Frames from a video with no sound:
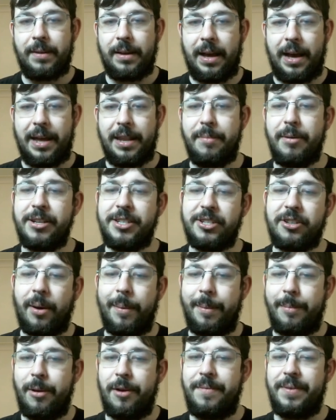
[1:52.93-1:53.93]
The most
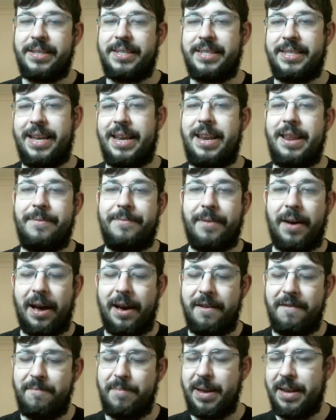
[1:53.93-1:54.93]
common move is
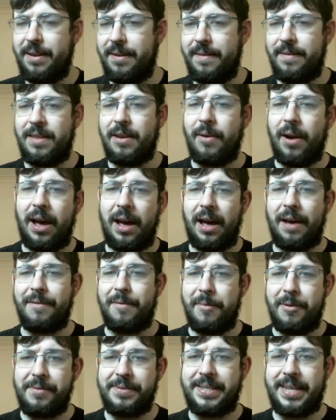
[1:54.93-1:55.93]
cd5, but there are
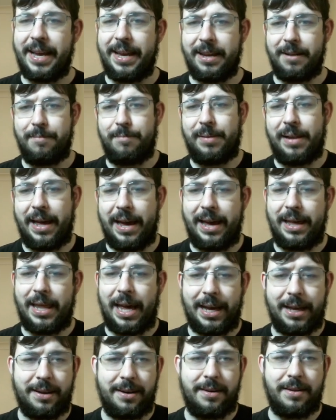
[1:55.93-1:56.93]
other moves they can play,
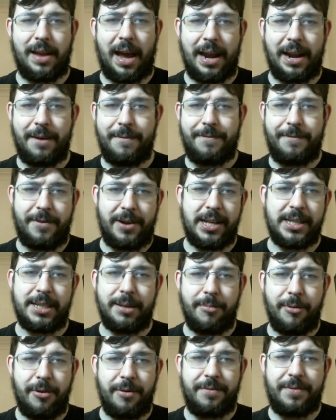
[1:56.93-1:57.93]
like knight f3
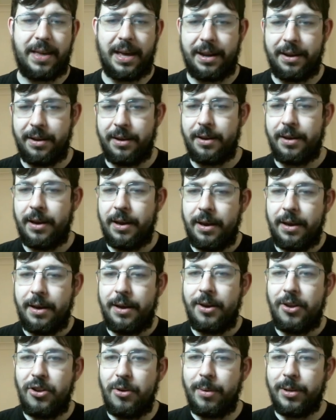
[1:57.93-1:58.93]
is a move that
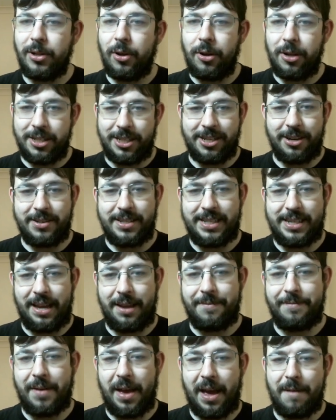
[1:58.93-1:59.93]
you will also
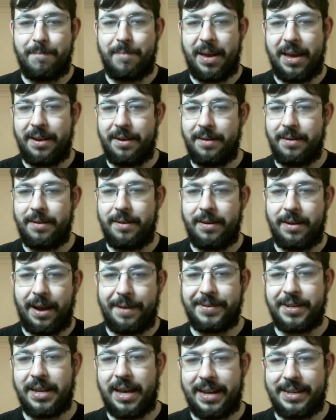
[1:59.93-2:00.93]
see a fair bit.
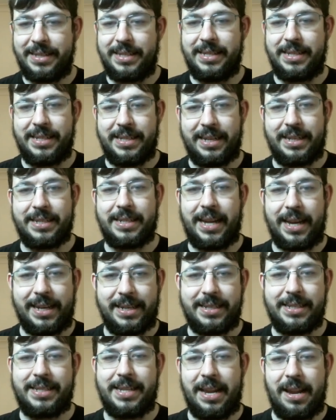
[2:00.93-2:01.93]
And after knight c6,
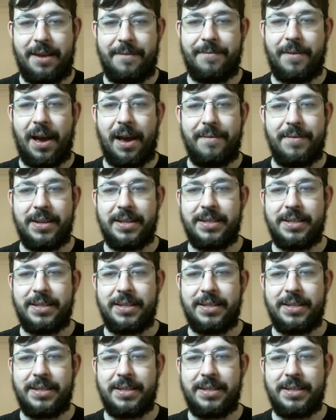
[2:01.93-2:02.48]
like cd5